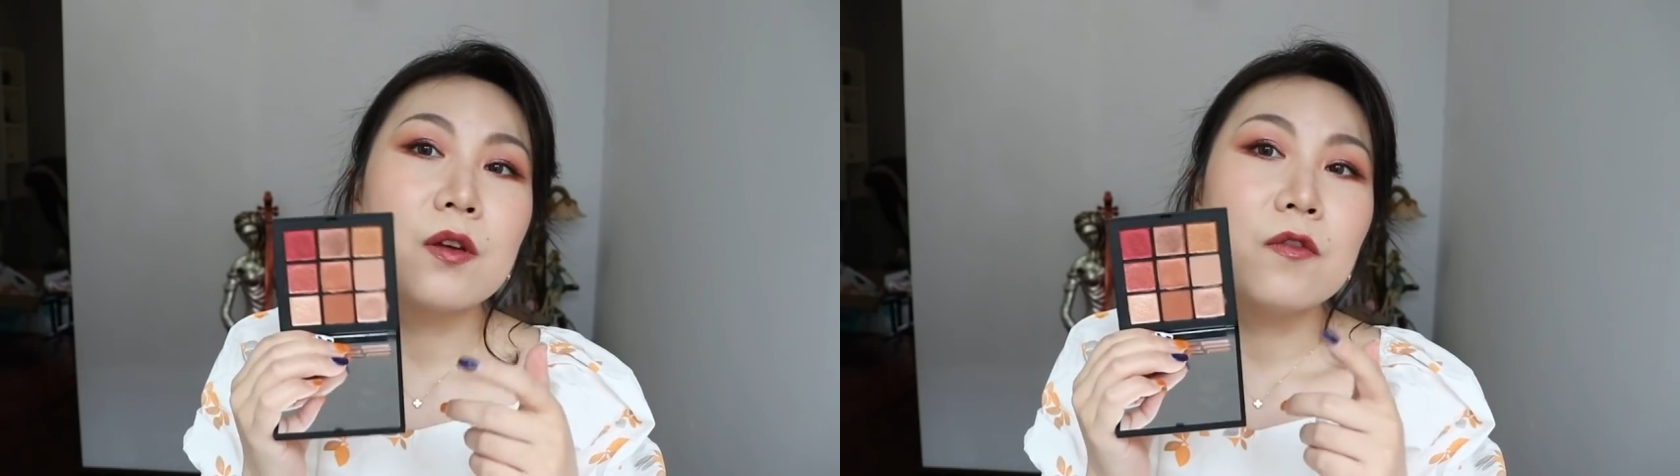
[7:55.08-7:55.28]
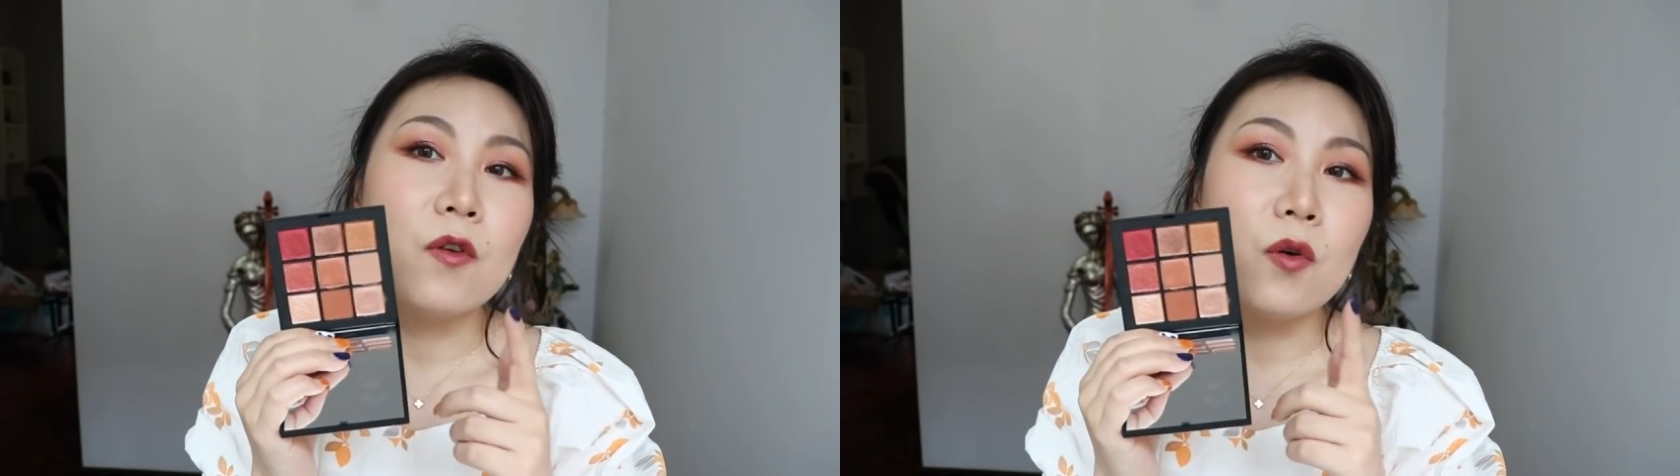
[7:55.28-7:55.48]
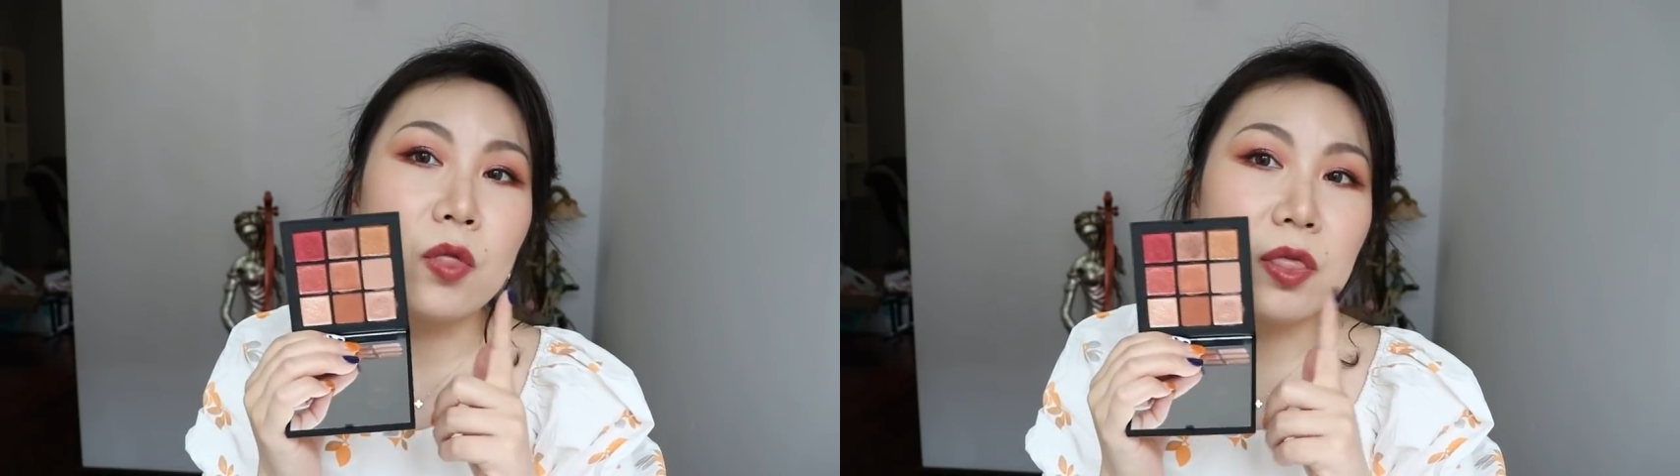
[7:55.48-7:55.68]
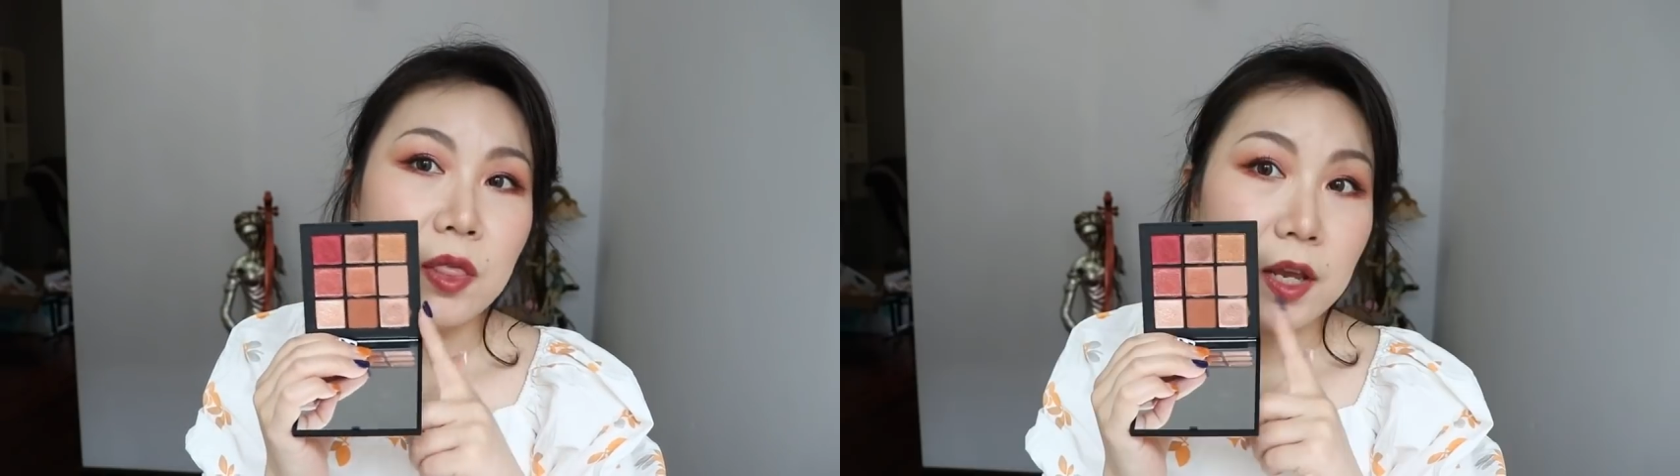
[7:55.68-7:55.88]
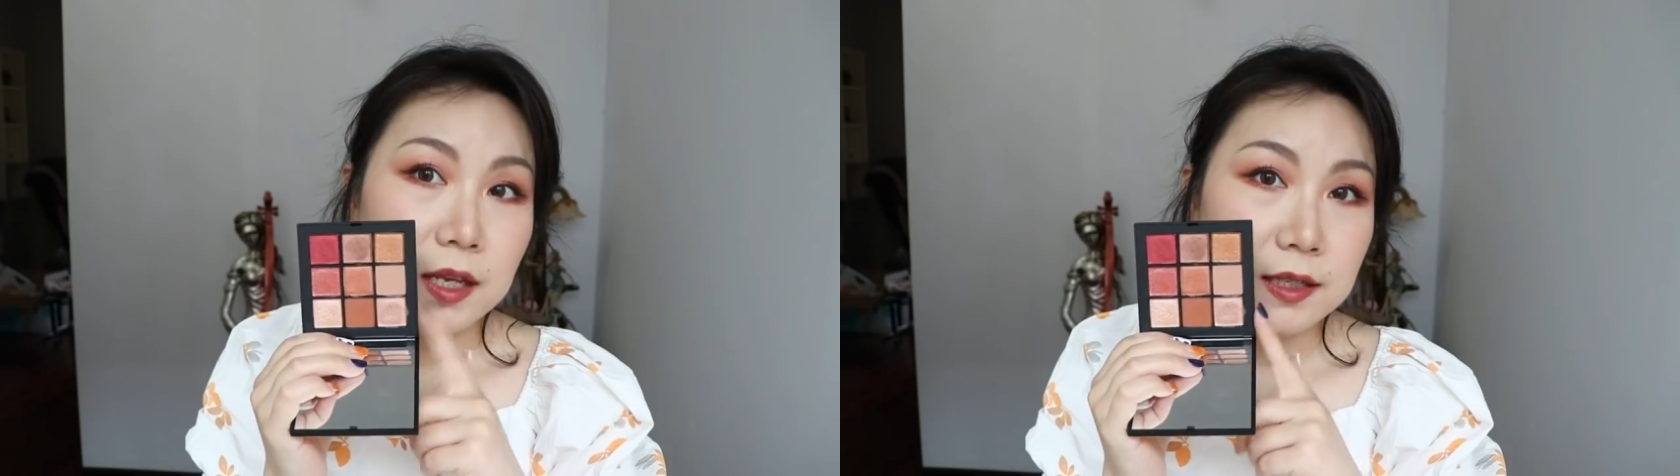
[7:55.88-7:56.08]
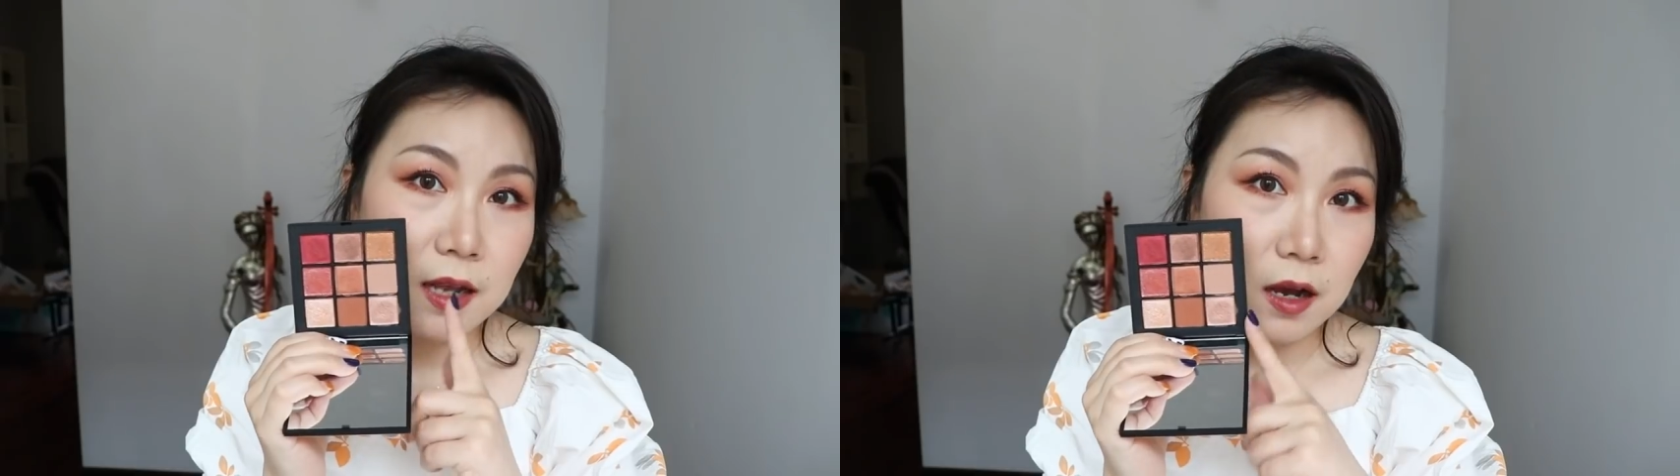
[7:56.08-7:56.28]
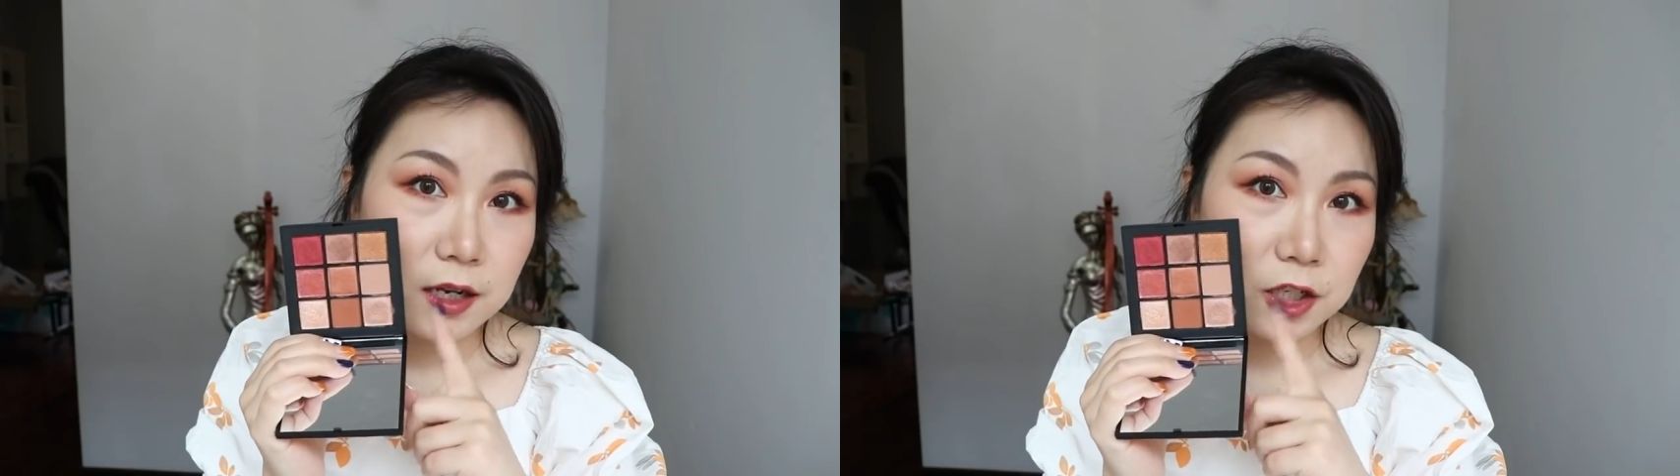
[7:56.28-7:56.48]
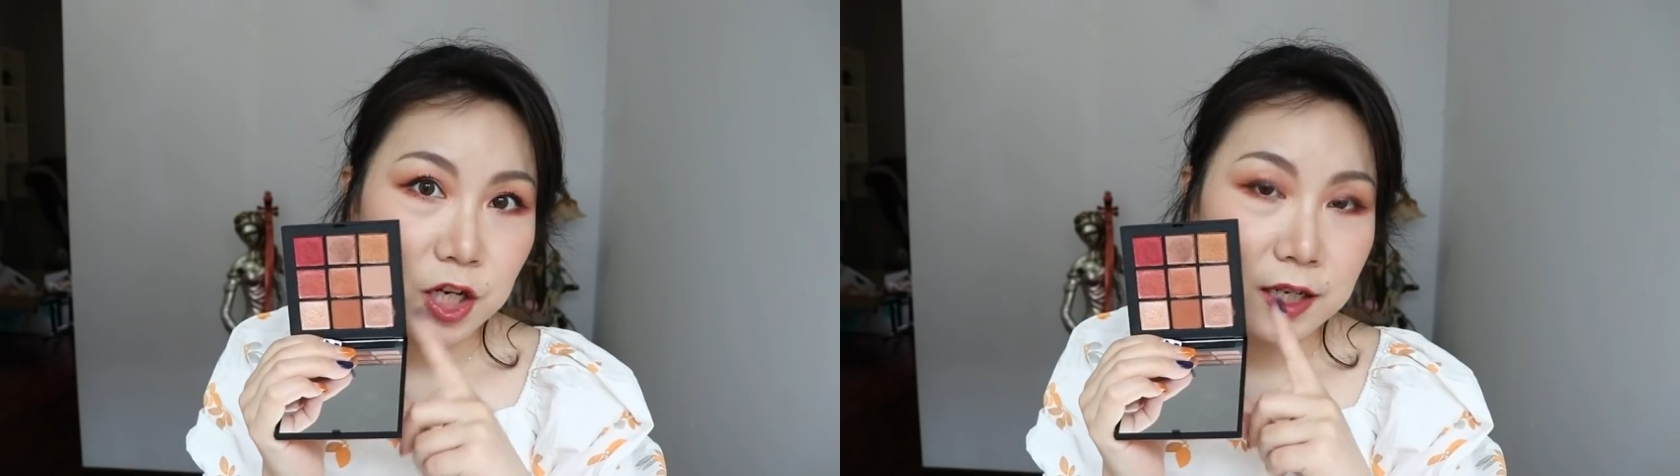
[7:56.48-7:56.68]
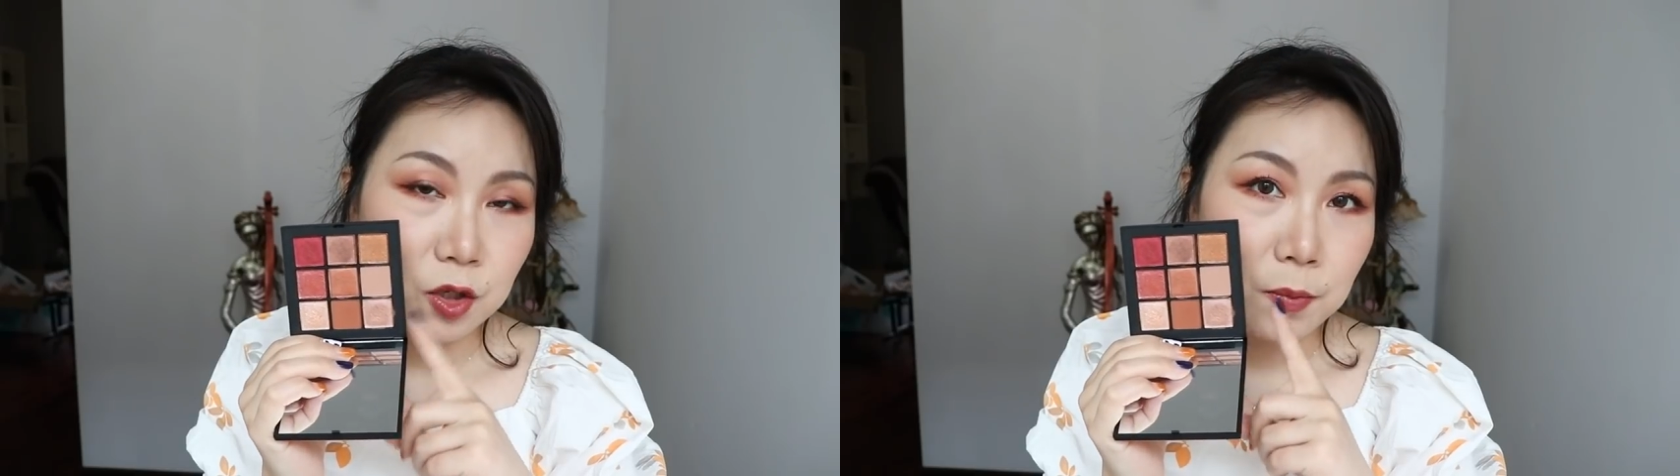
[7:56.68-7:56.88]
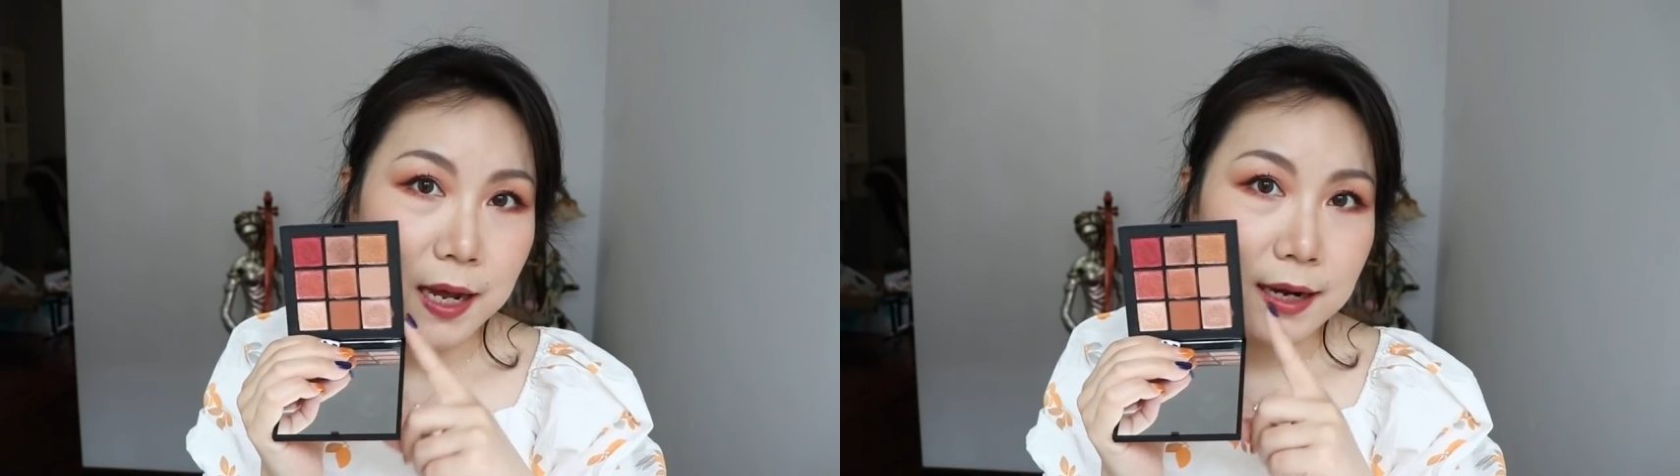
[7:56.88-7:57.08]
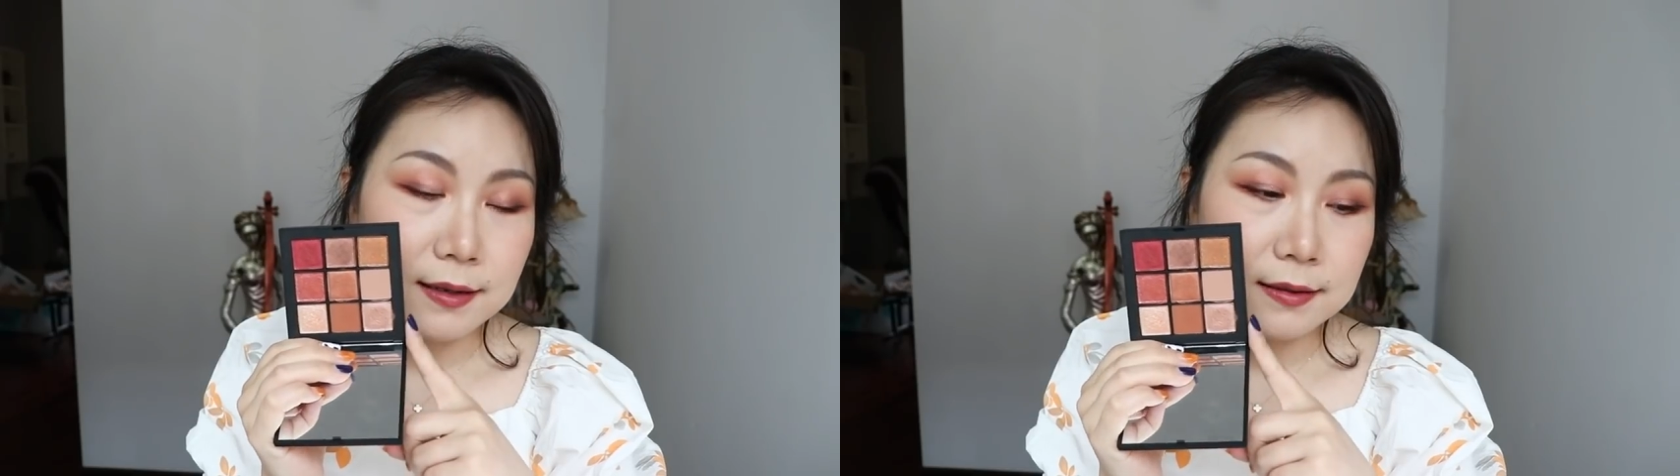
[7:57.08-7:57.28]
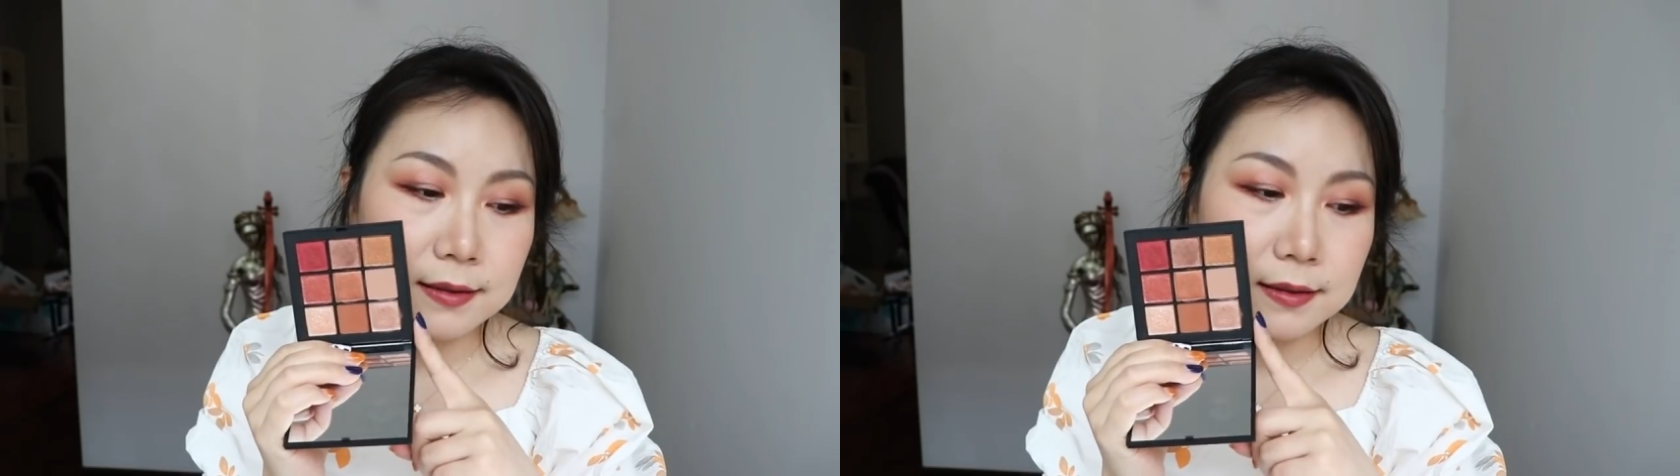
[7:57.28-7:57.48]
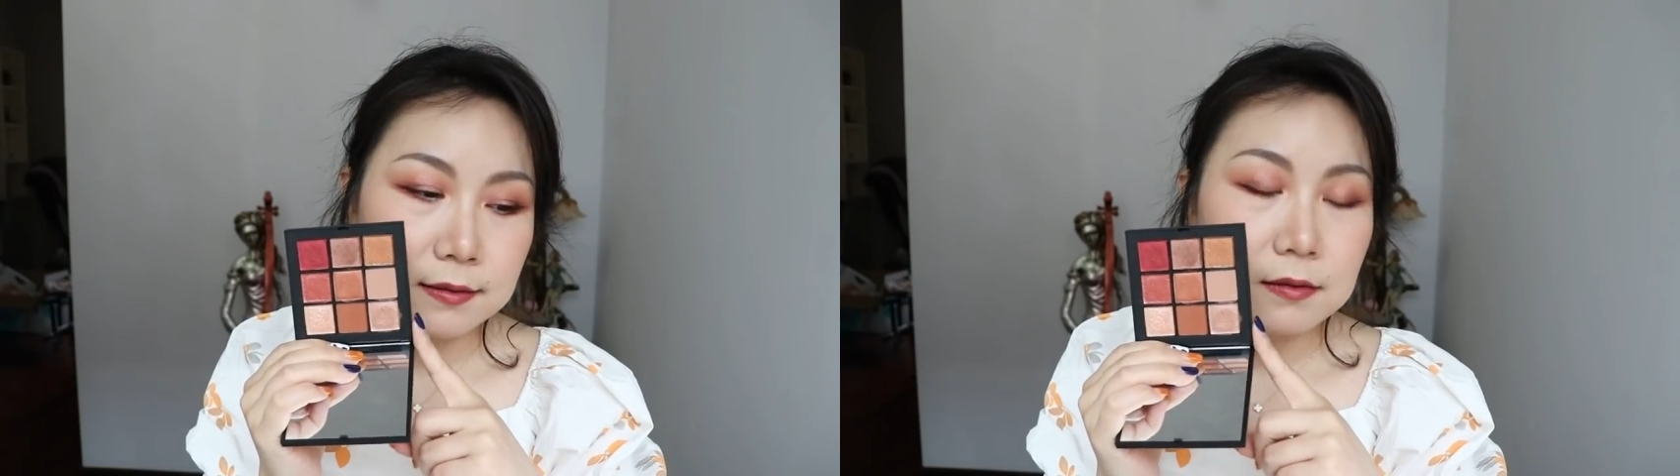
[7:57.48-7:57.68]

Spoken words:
for this eyeshadow palette.